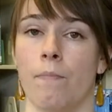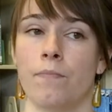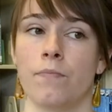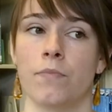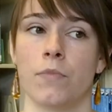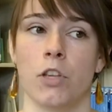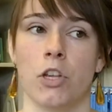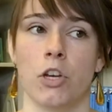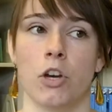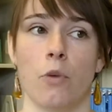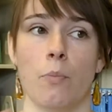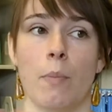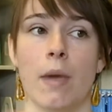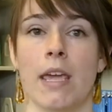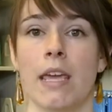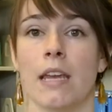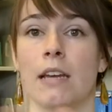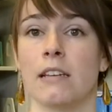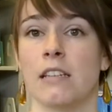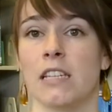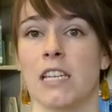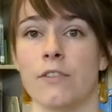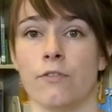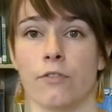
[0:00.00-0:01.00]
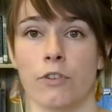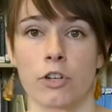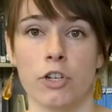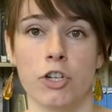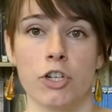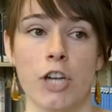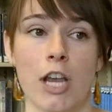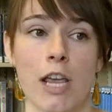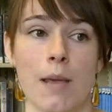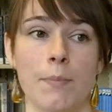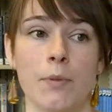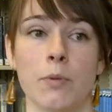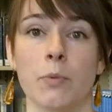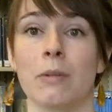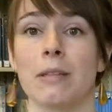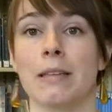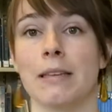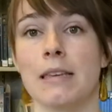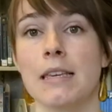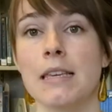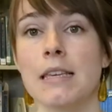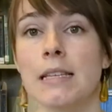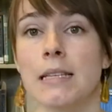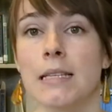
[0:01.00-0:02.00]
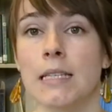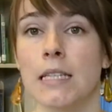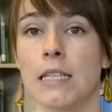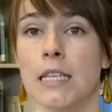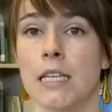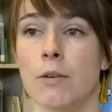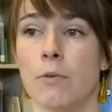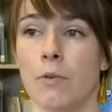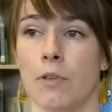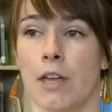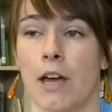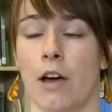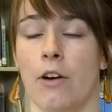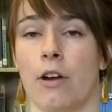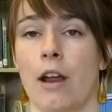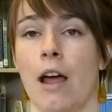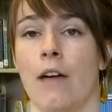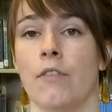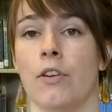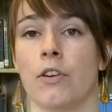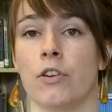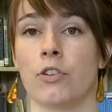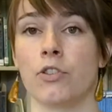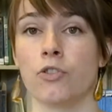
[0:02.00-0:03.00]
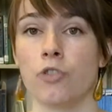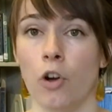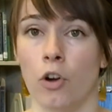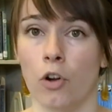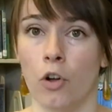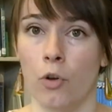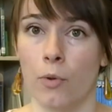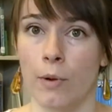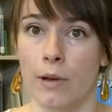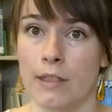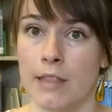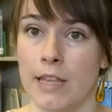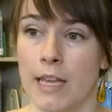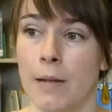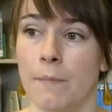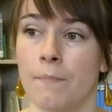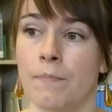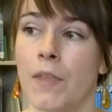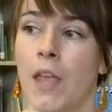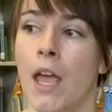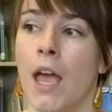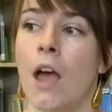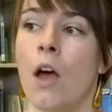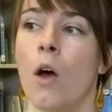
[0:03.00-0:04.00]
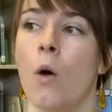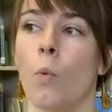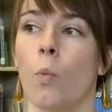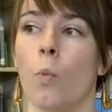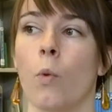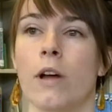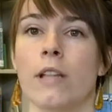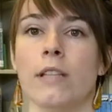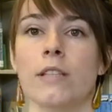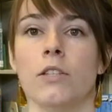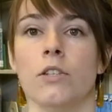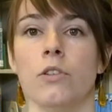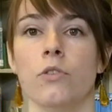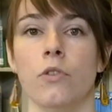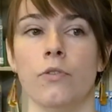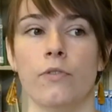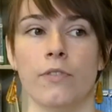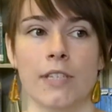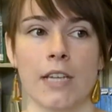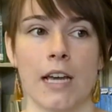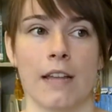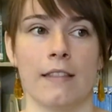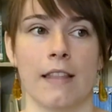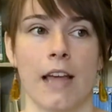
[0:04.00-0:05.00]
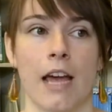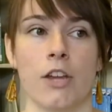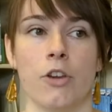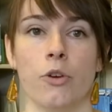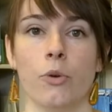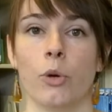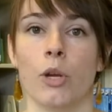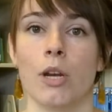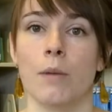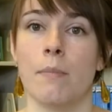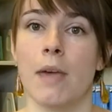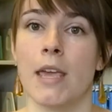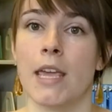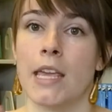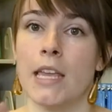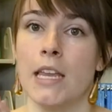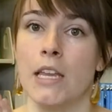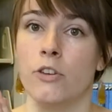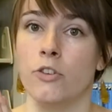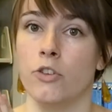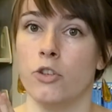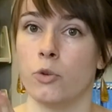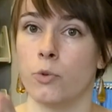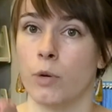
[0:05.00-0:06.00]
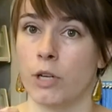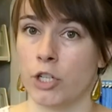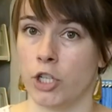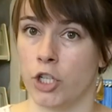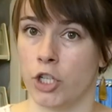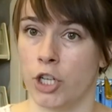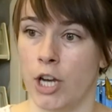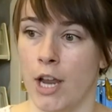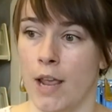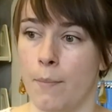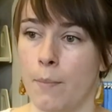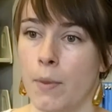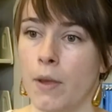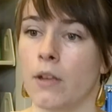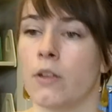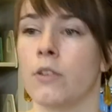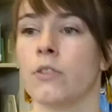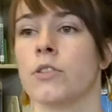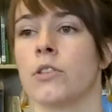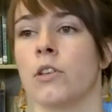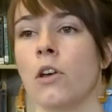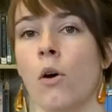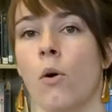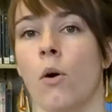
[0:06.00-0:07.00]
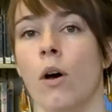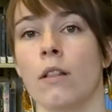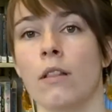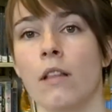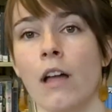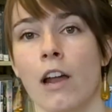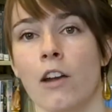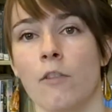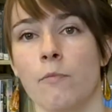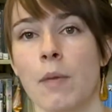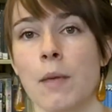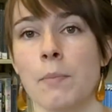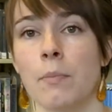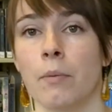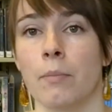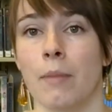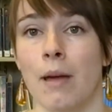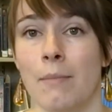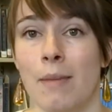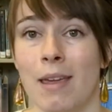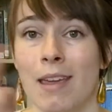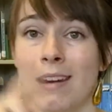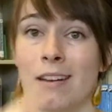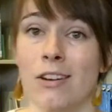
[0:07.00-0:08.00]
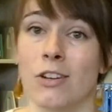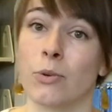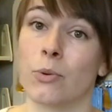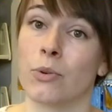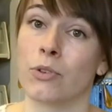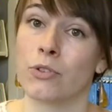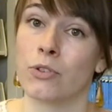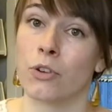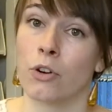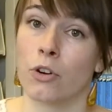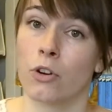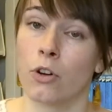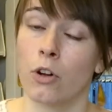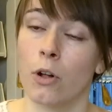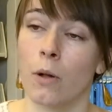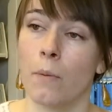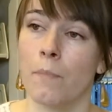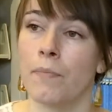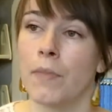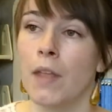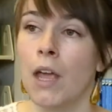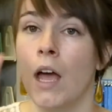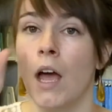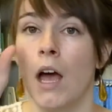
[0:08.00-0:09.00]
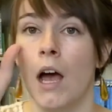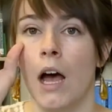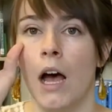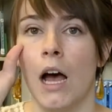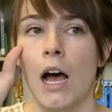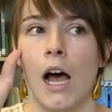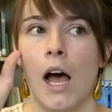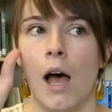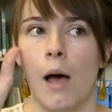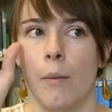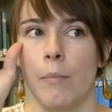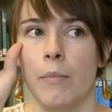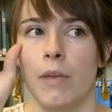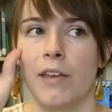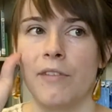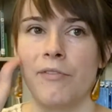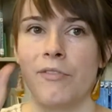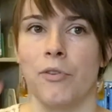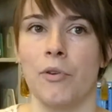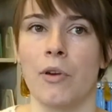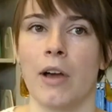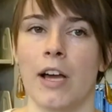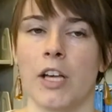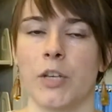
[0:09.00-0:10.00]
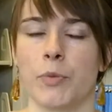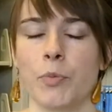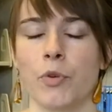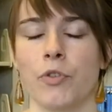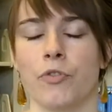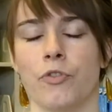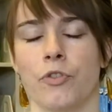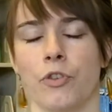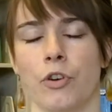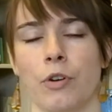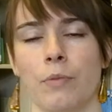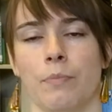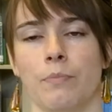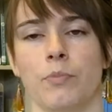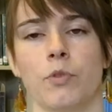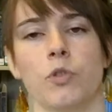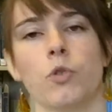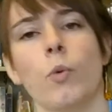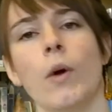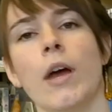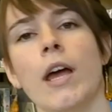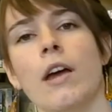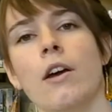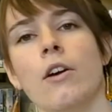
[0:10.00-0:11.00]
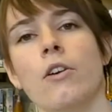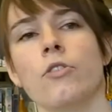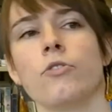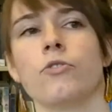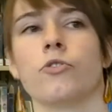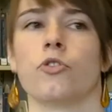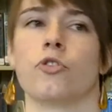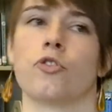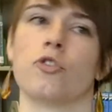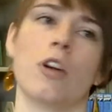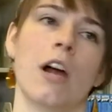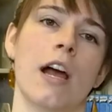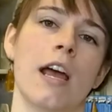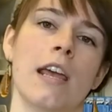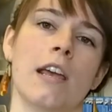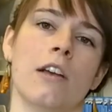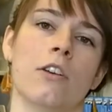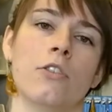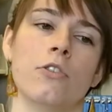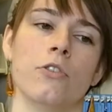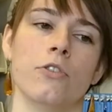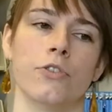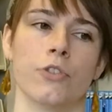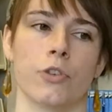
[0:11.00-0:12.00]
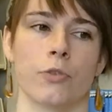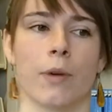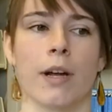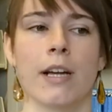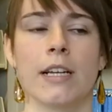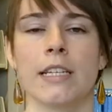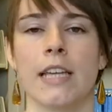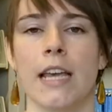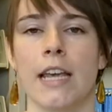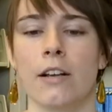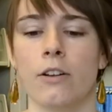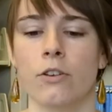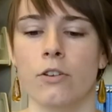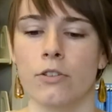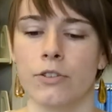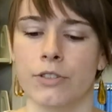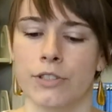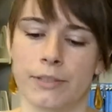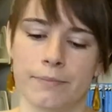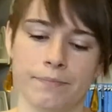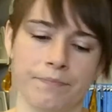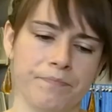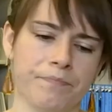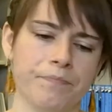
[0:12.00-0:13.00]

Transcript: make it into different shapes really easily without having to struggle with it. Once you've done that, you're going to make it into a shape. So a lot of people might make it into a circle. If you guys prefer squares or triangles or rectangles,